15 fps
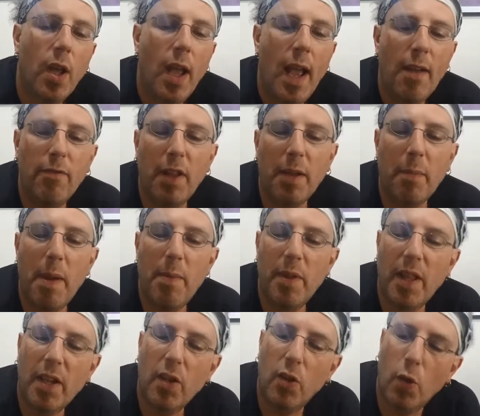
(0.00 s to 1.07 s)
have like maybe
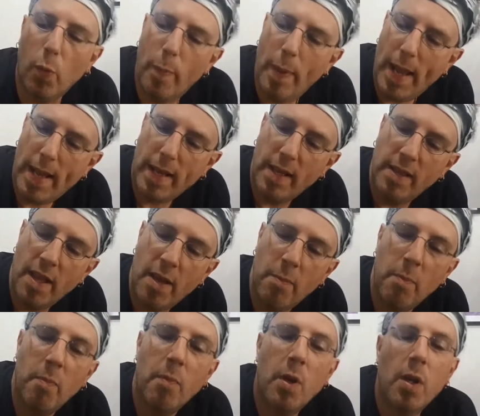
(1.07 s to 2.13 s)
like a little peg in them,